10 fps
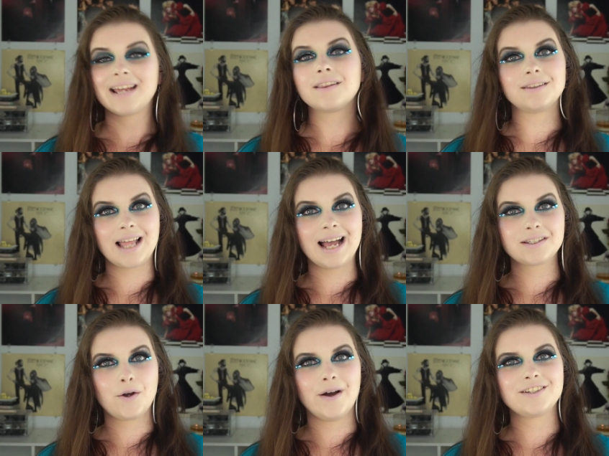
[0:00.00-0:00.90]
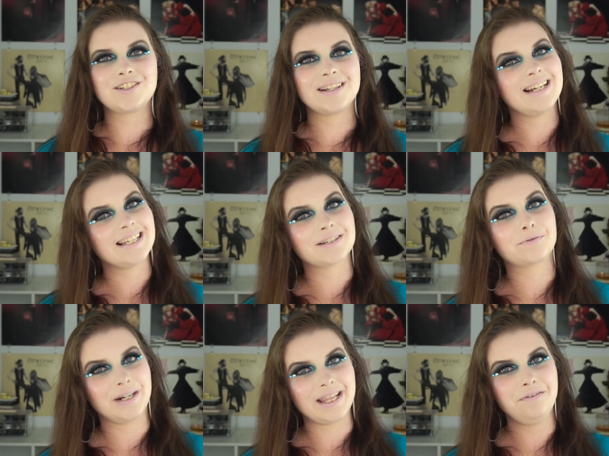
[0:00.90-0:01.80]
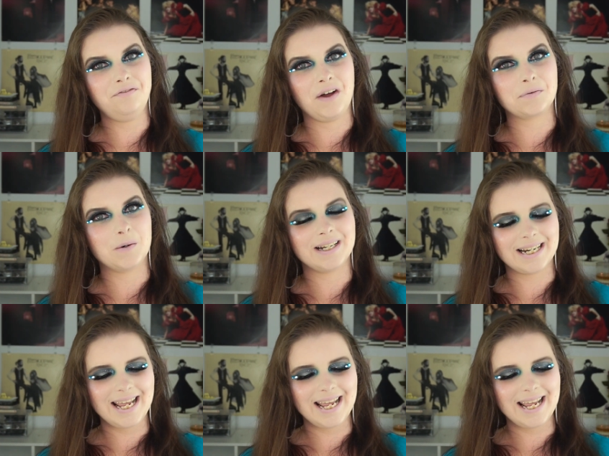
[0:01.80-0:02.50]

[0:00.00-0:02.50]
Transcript: And the last question is a really fun one.